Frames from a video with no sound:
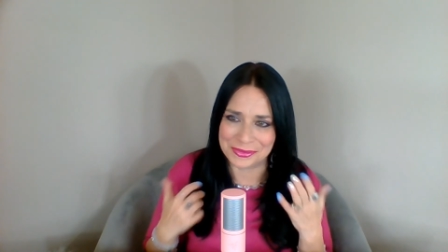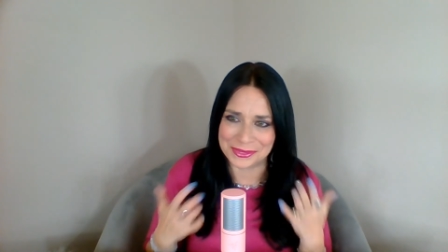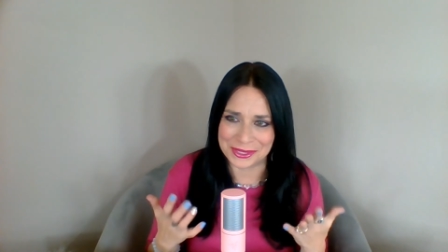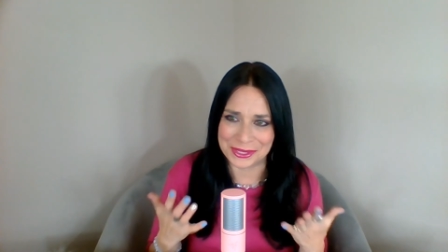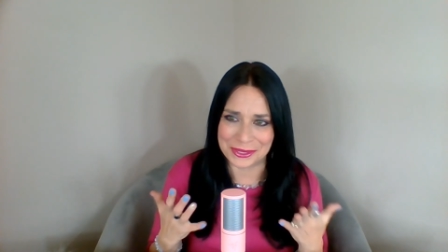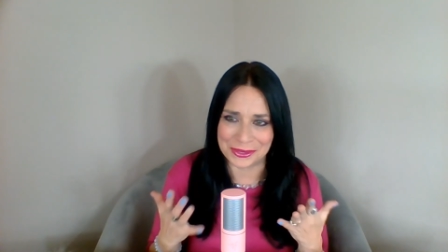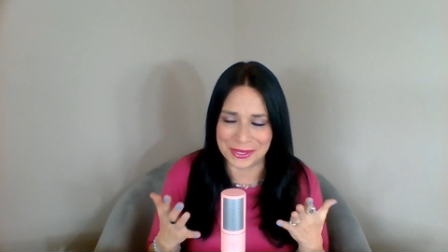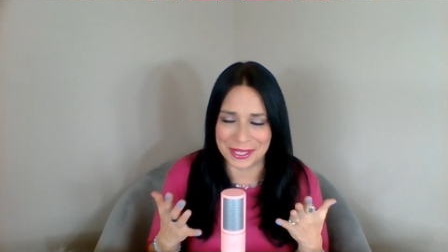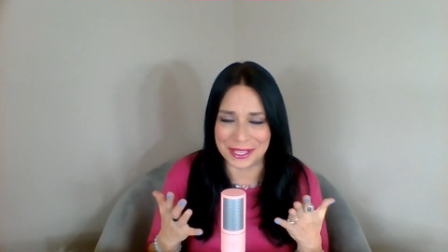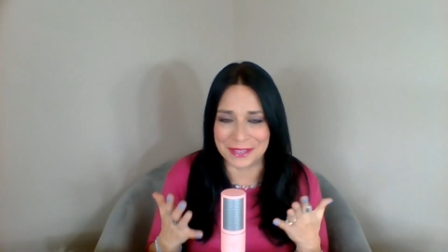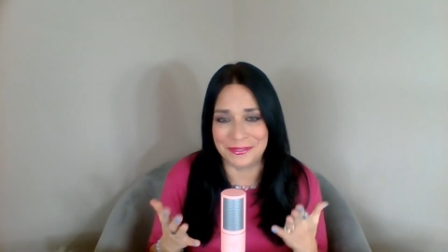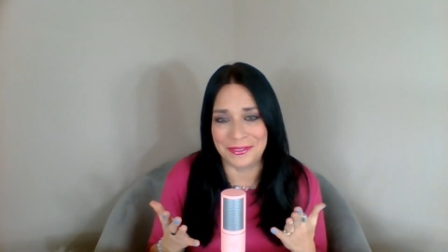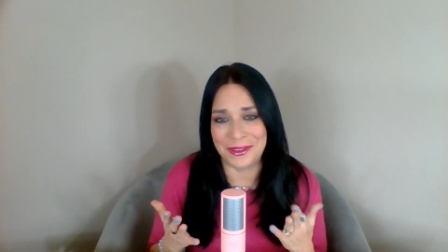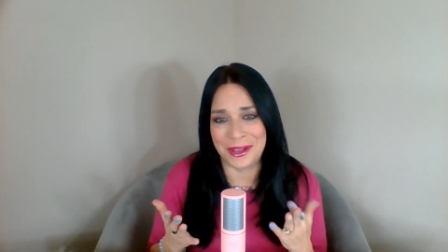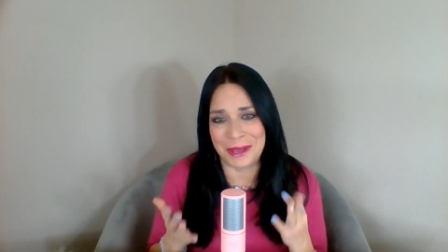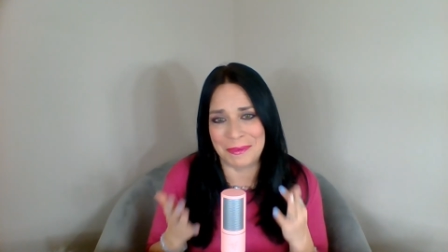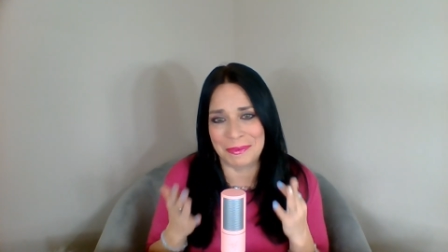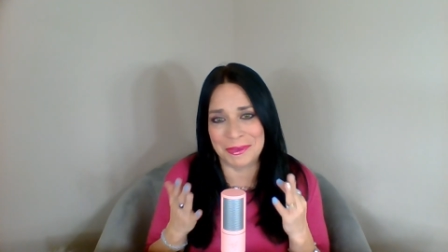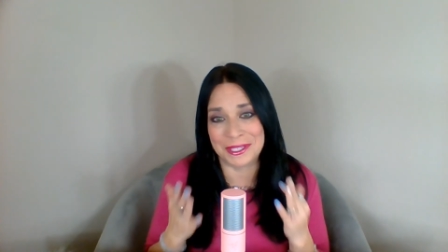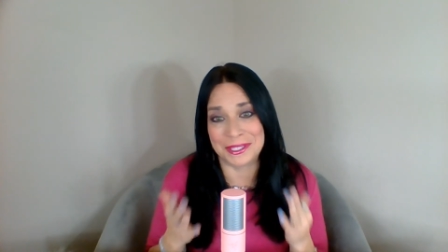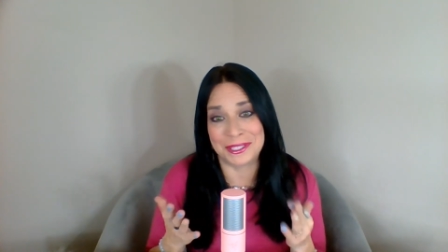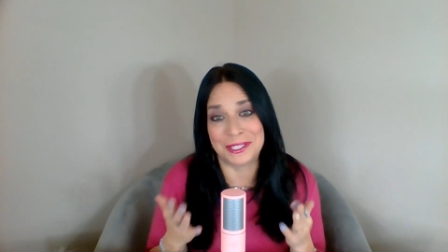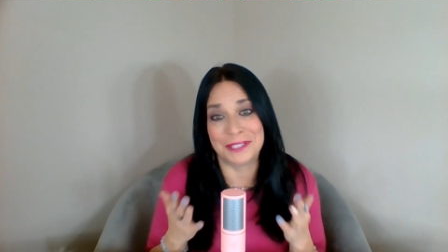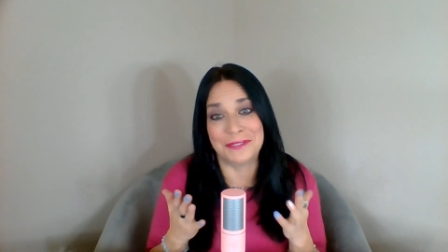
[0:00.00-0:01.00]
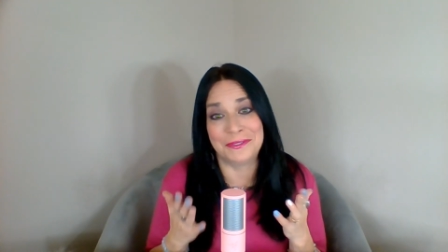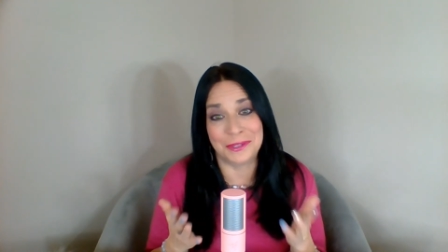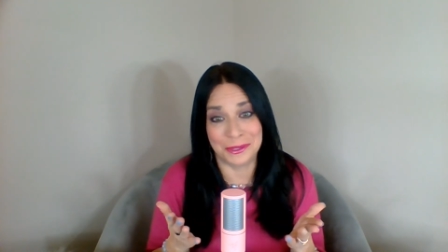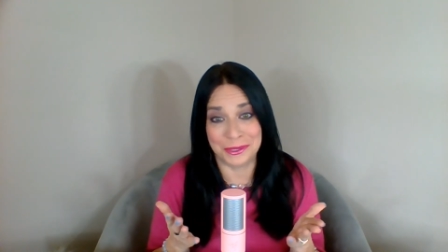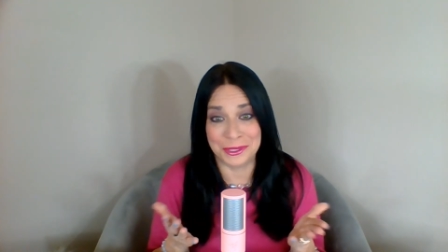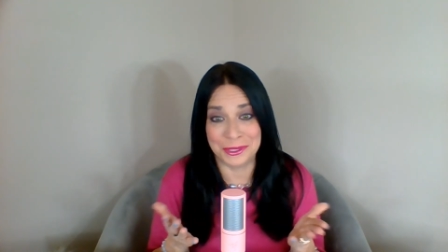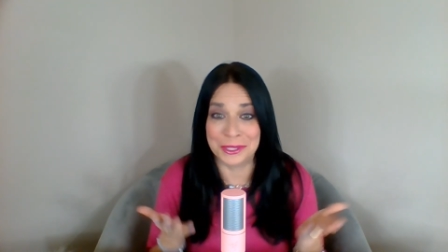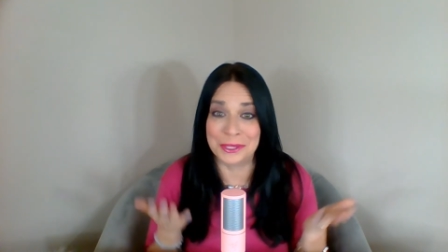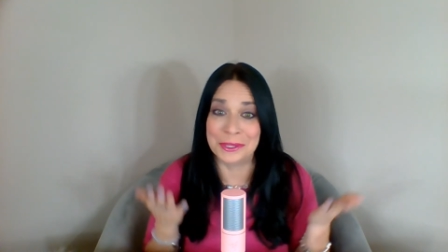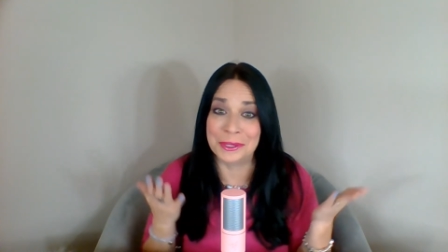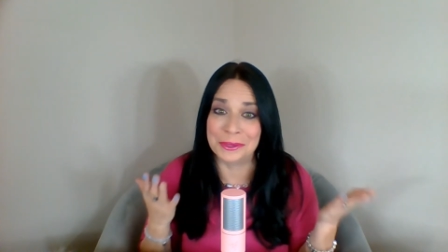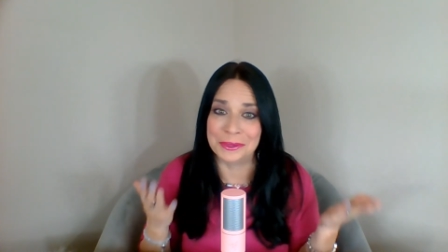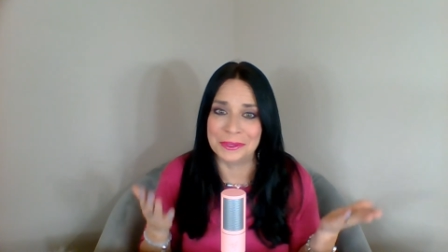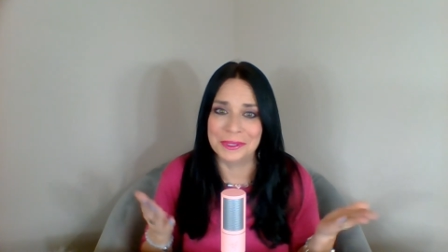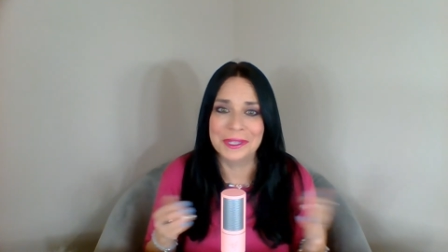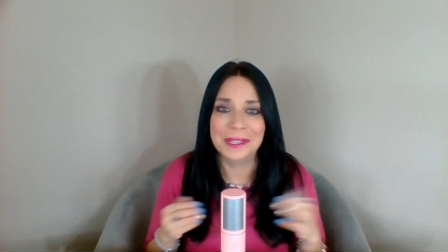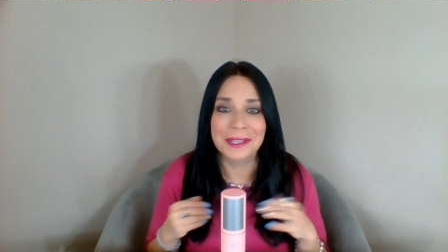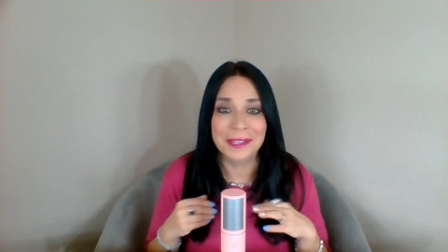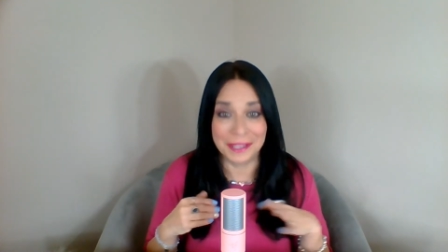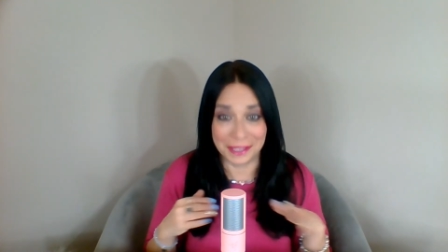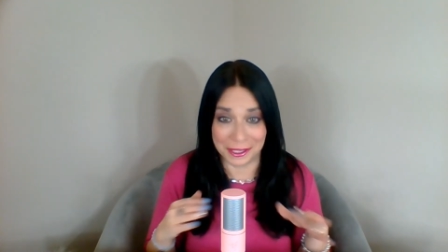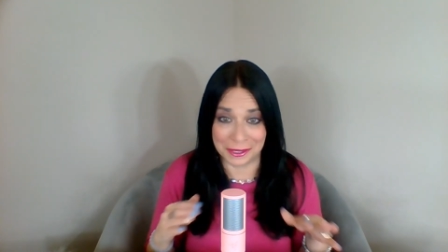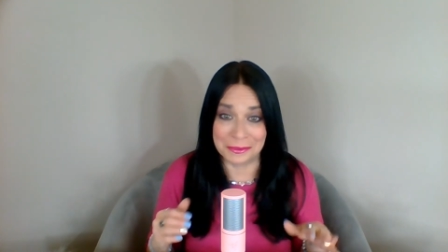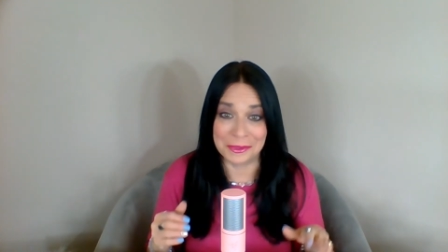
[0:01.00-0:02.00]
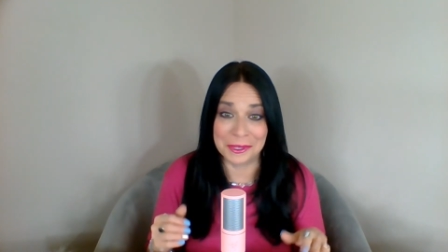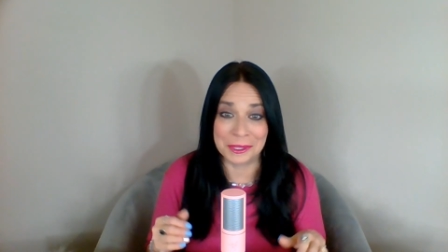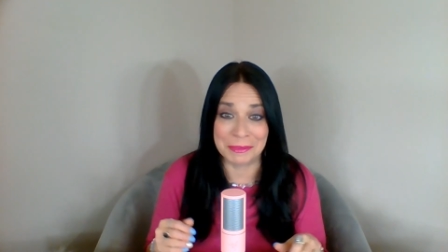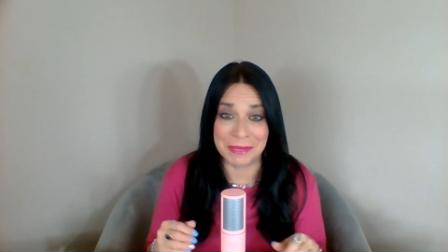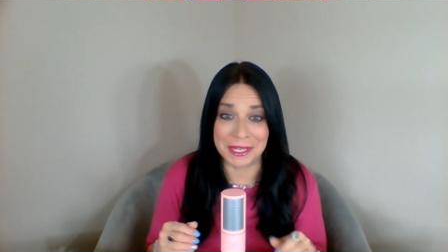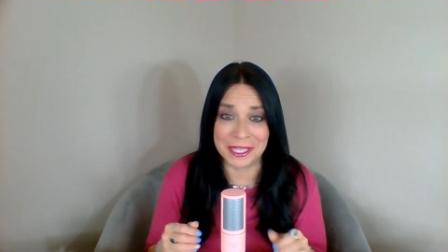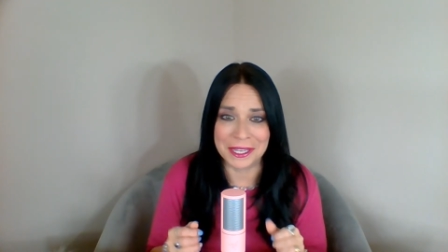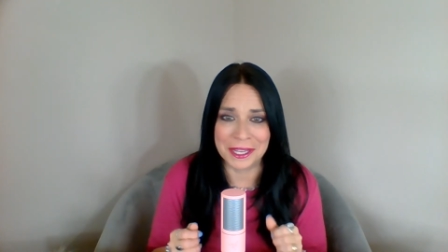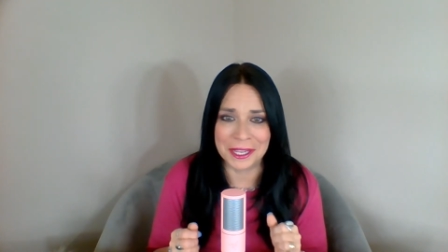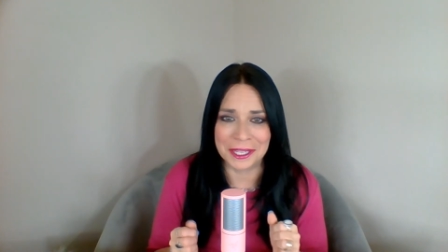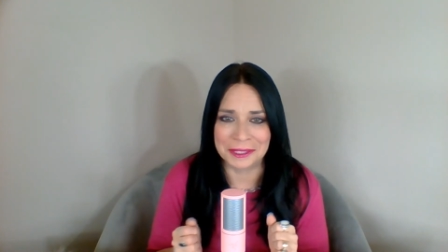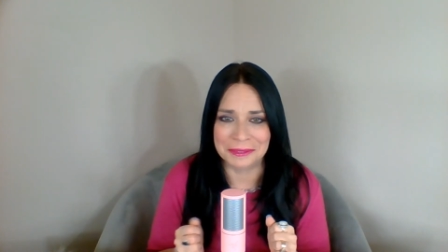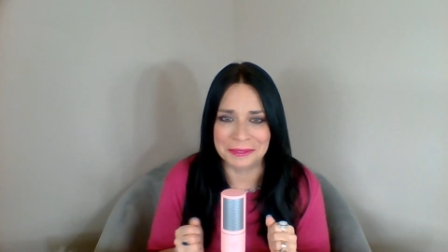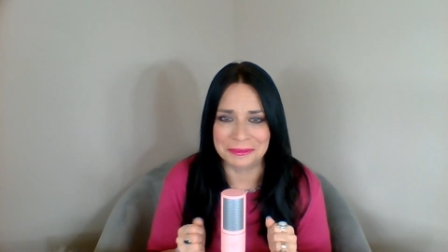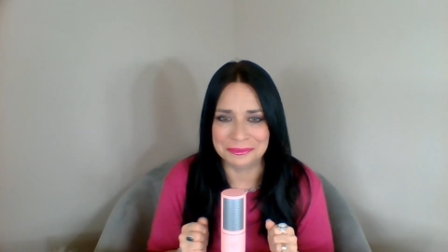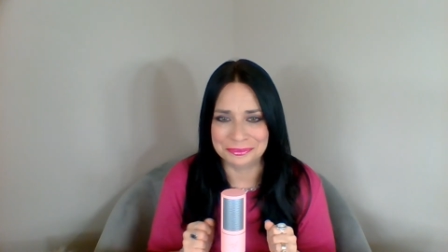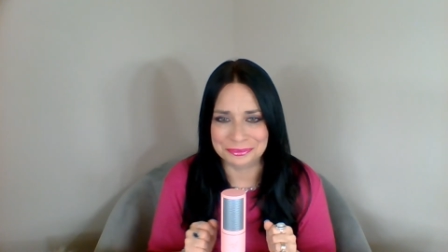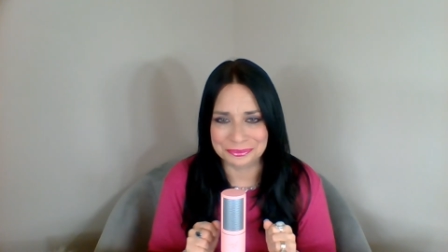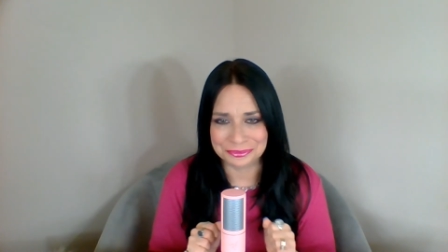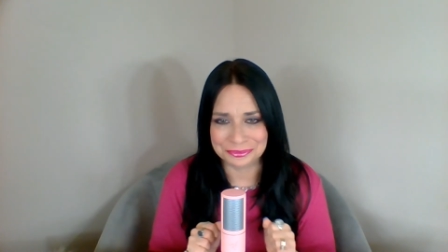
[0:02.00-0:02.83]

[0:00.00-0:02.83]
because if you do, it will be done.